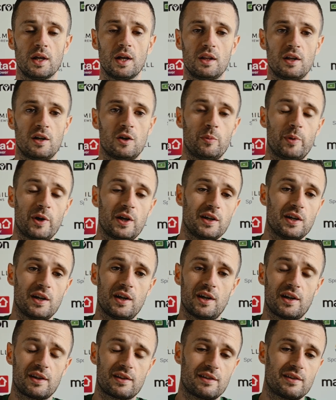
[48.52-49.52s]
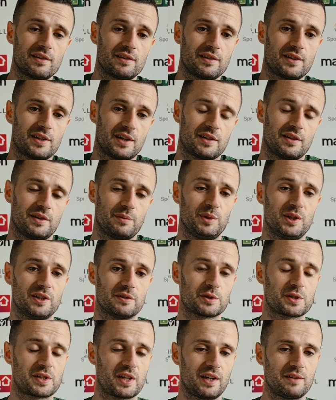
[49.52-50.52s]
A little bit, yeah. I mean, there
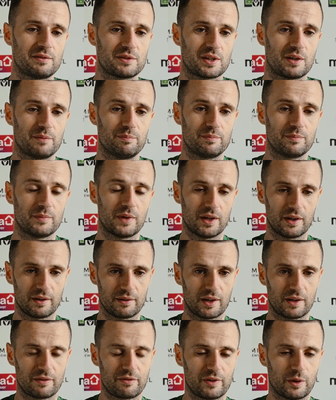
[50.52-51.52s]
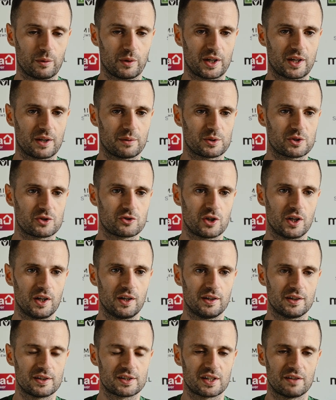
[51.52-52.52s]
was times I felt like I was
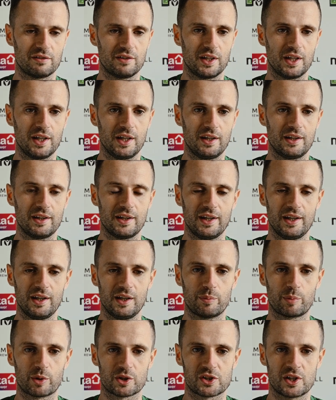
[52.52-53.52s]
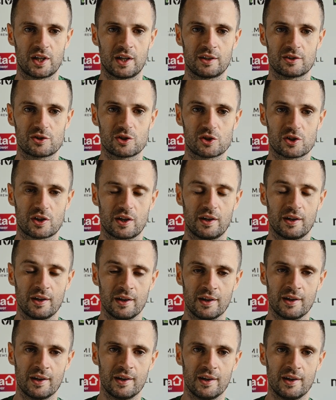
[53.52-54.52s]
training at 70, 80% just to
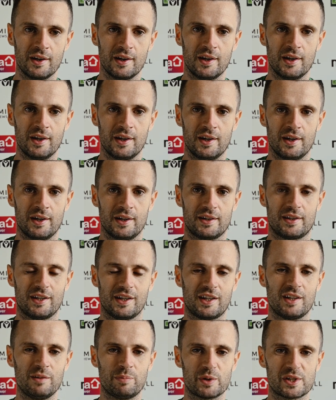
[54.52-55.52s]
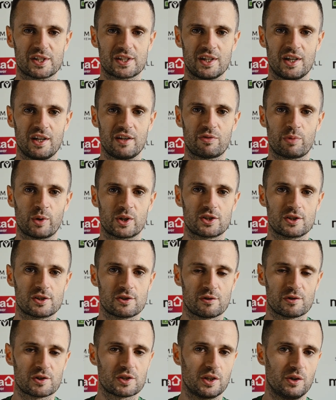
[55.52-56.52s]
keep it safe, which is
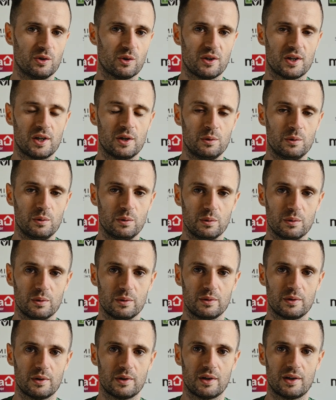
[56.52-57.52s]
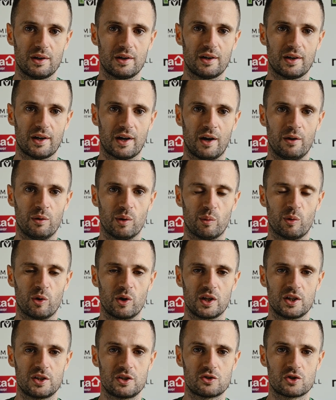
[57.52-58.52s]
obviously not how I
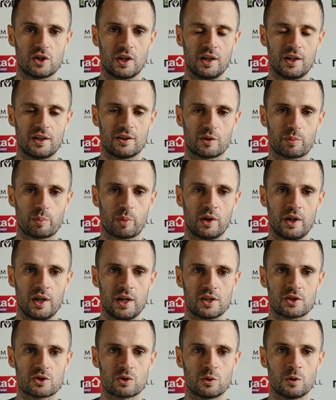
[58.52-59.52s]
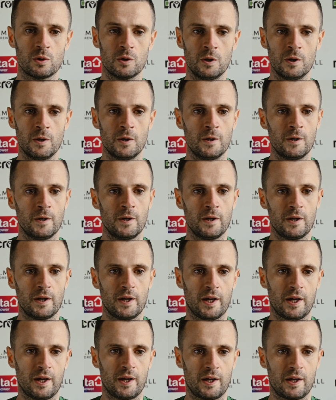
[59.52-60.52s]
want to train or play. So
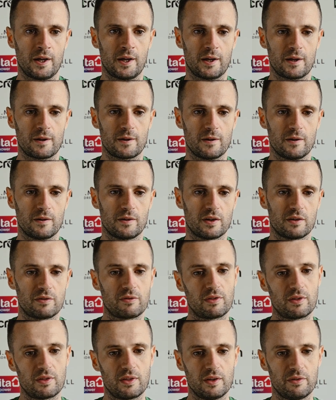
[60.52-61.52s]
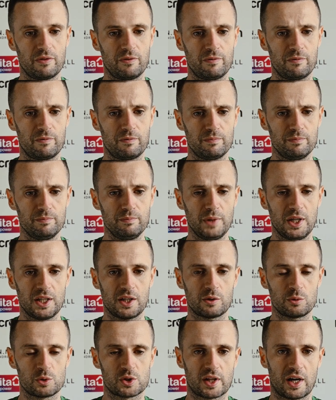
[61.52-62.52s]
the
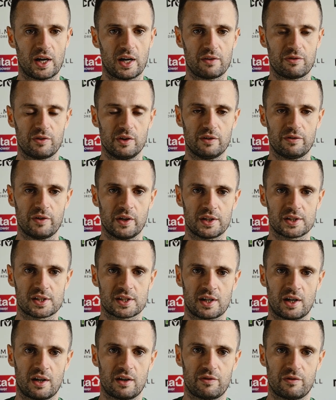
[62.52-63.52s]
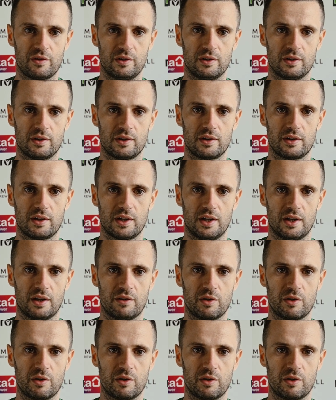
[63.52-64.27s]
medical staff and the fitness staff and